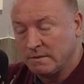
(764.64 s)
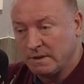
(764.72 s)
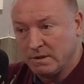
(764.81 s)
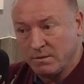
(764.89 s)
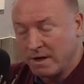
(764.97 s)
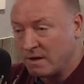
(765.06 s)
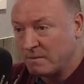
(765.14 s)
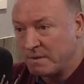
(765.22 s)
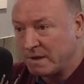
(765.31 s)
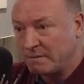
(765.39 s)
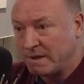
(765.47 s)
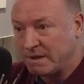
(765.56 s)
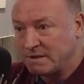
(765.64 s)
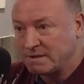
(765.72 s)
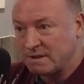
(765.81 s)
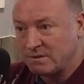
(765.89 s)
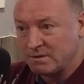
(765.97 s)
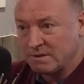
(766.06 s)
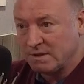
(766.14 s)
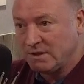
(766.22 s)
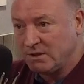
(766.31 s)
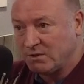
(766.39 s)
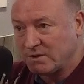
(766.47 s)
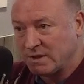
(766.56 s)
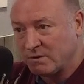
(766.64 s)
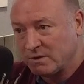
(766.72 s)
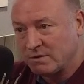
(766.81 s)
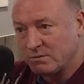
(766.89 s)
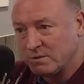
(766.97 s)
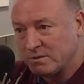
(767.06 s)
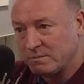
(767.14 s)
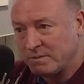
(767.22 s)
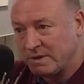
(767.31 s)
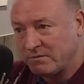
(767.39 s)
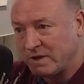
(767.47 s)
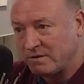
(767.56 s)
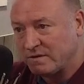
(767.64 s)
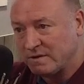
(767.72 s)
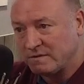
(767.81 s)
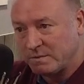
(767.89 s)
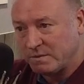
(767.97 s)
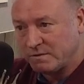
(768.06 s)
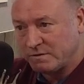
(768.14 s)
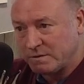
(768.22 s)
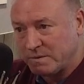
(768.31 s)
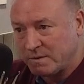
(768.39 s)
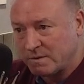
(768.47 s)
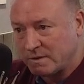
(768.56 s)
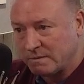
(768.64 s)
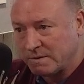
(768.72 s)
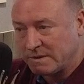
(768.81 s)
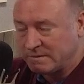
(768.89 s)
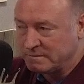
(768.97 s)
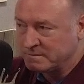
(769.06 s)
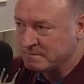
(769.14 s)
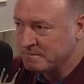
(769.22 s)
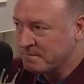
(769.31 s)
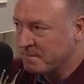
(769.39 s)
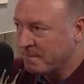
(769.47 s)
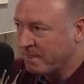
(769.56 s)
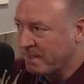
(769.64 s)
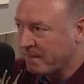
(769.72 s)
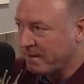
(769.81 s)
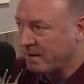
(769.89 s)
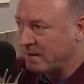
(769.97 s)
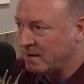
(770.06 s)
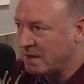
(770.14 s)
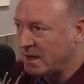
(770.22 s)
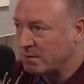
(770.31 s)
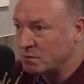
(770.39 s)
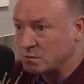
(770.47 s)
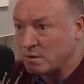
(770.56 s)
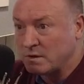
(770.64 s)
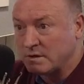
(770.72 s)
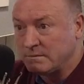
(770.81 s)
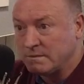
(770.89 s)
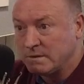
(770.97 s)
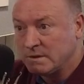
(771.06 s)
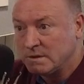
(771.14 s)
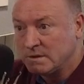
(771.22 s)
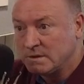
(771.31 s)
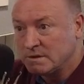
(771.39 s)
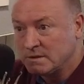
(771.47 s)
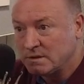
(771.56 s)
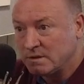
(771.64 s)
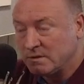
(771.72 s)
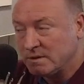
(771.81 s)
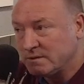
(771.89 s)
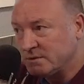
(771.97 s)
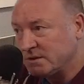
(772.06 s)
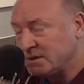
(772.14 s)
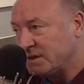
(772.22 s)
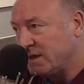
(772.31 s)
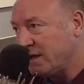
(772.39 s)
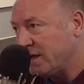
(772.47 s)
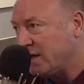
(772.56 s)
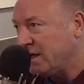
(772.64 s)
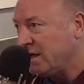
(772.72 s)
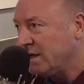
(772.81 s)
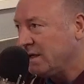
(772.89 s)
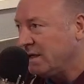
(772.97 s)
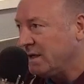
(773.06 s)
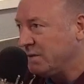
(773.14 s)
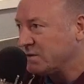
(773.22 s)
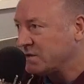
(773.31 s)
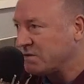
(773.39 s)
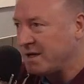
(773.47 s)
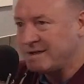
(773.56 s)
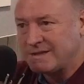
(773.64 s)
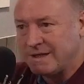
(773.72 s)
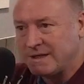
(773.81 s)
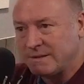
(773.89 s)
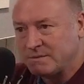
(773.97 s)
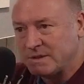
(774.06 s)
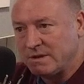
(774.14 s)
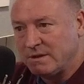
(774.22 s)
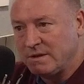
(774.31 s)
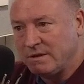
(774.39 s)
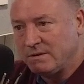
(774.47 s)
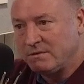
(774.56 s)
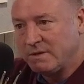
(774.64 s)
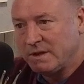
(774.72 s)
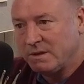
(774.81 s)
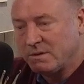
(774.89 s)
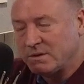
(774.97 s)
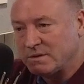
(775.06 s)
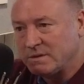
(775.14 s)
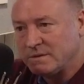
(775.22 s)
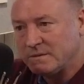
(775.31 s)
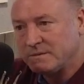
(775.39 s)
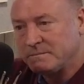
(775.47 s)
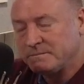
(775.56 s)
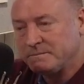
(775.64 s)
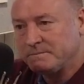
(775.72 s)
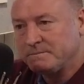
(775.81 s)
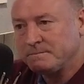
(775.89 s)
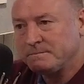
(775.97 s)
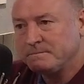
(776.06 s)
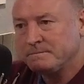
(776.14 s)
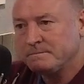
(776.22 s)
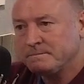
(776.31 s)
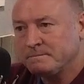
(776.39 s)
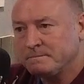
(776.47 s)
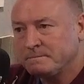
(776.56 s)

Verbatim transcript: And he went out and picked players that would, he knew that would, would be right for Liverpool Football Club. And uh, I was one of them. So it was, uh, it was great times. It, it really was. What, what was the debut?